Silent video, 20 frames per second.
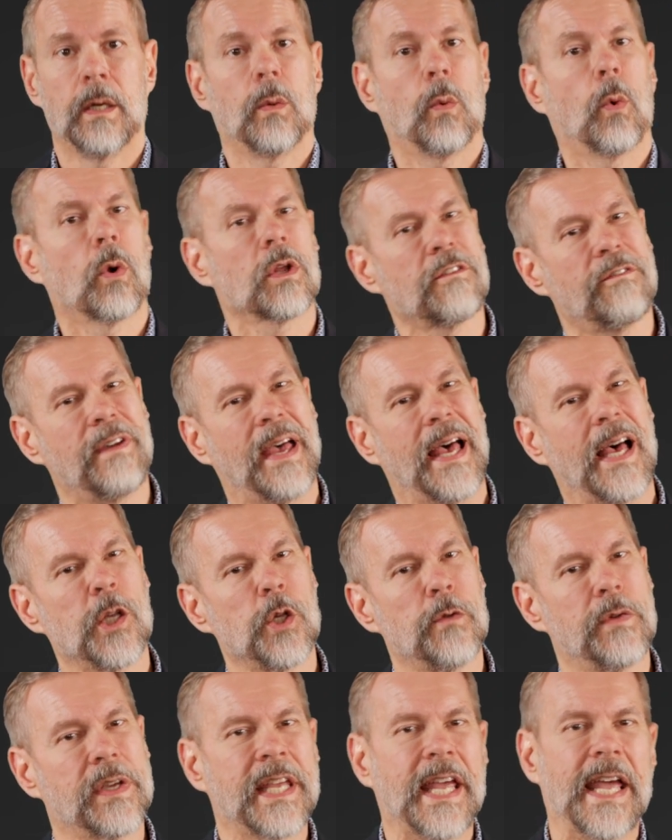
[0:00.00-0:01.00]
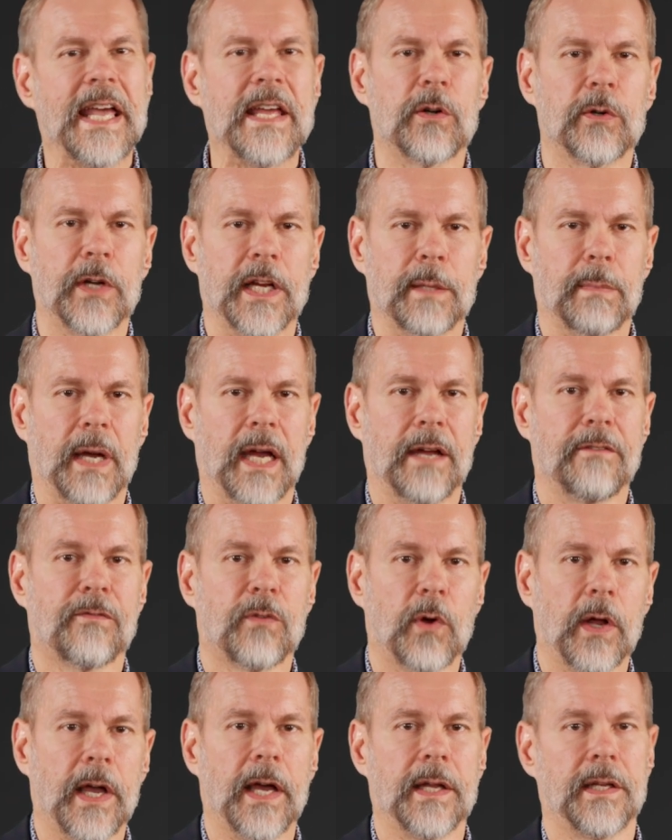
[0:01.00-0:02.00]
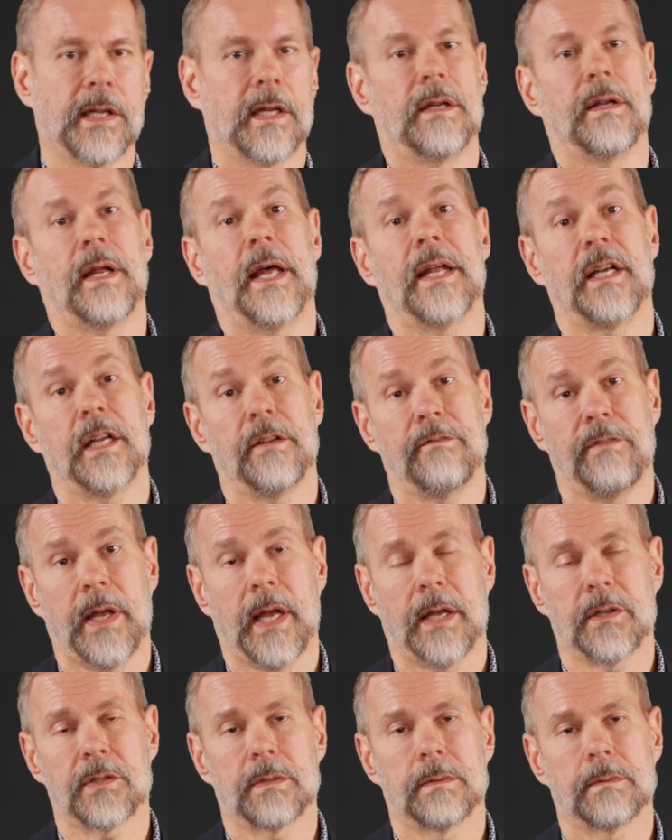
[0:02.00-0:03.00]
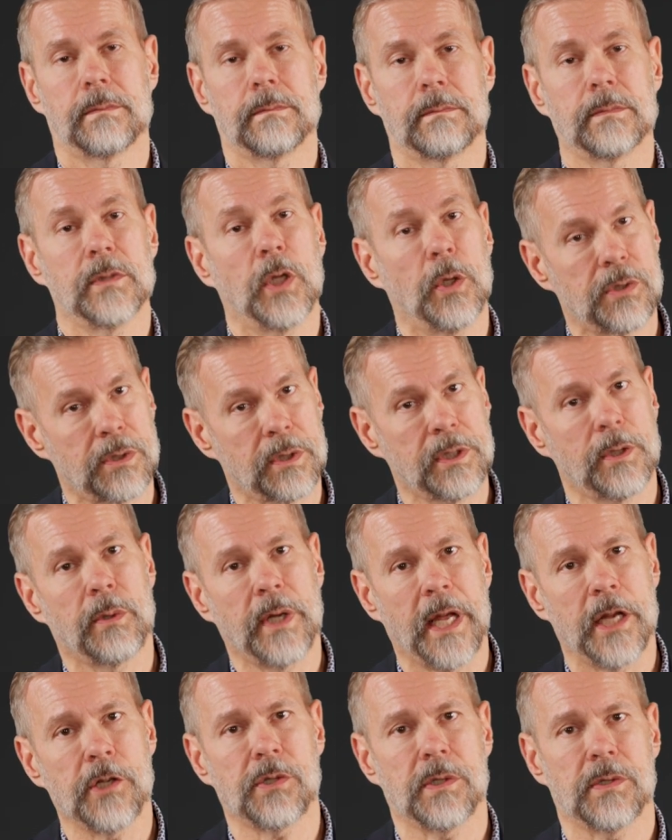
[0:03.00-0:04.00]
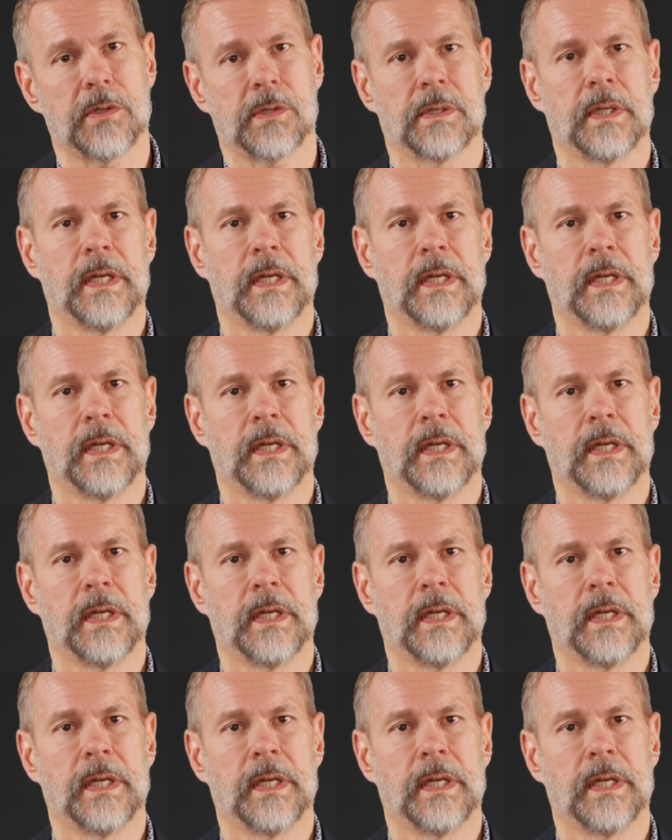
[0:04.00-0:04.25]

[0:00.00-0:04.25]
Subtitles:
or the value of the catering by a friend at an event. Those are donations.